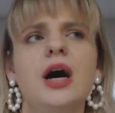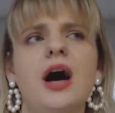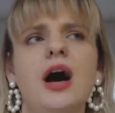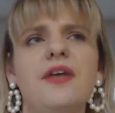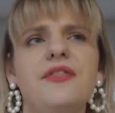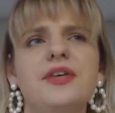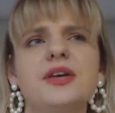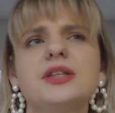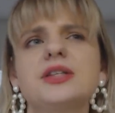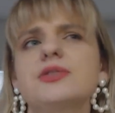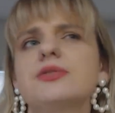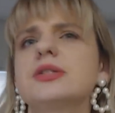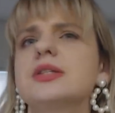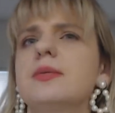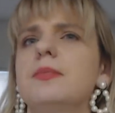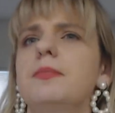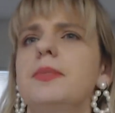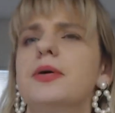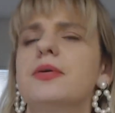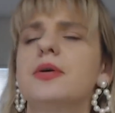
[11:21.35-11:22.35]
I think there is
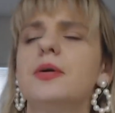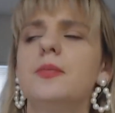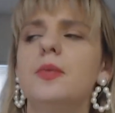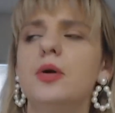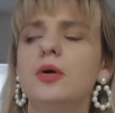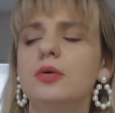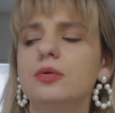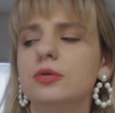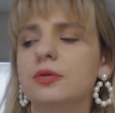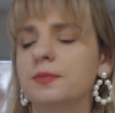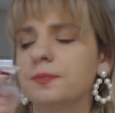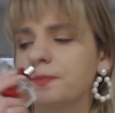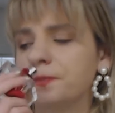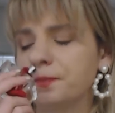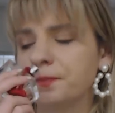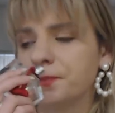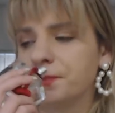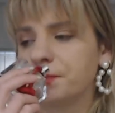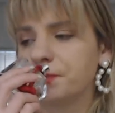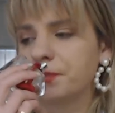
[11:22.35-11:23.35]
some bergamot,
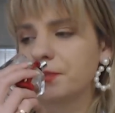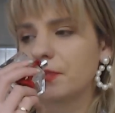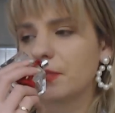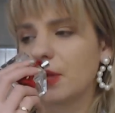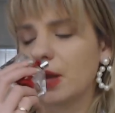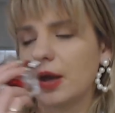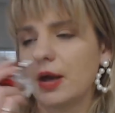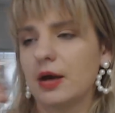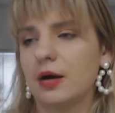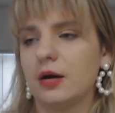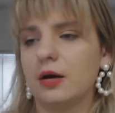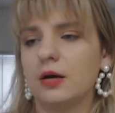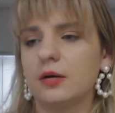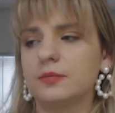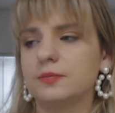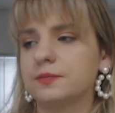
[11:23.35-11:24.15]
um,